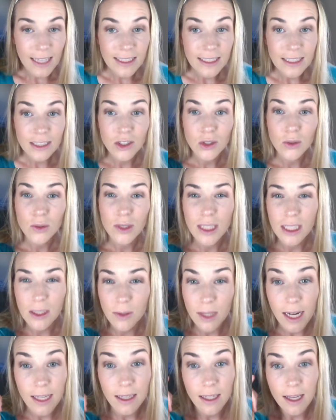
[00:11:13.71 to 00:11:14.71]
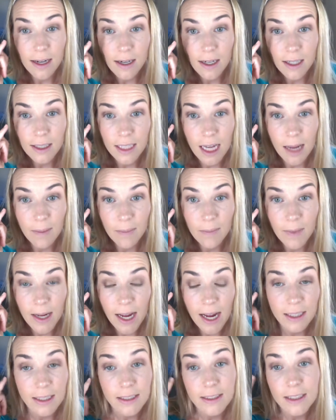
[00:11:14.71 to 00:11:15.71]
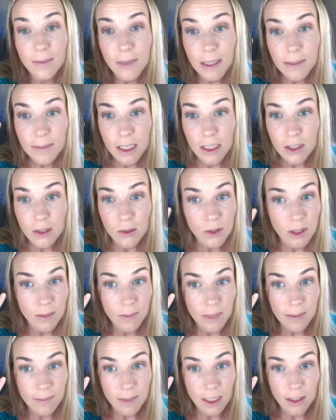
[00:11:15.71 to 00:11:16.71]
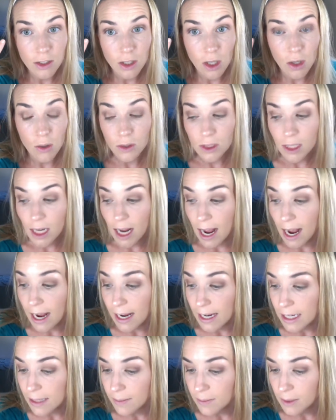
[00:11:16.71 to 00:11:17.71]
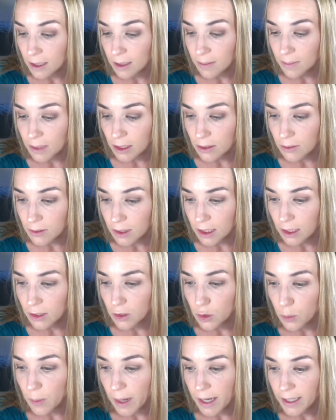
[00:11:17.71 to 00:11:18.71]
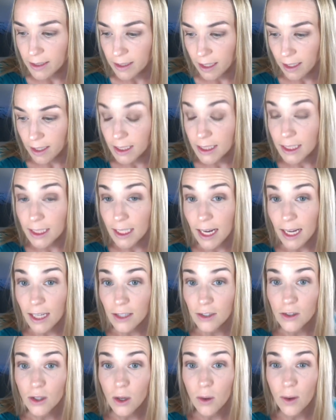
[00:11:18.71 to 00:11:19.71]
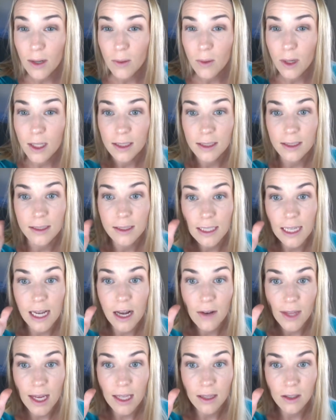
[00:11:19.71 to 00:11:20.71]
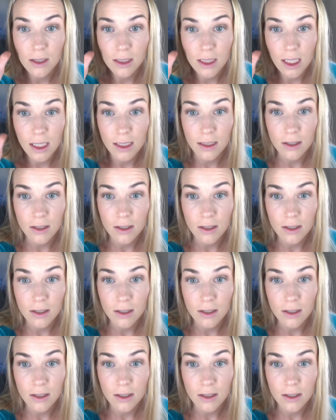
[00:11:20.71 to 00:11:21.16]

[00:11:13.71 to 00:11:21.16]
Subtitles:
didn't do a liquid eyeliner on top of my eyelid. Sometimes I do, sometimes I don't. I am going to be using a new mascara today, so I wanted to see how that looked on its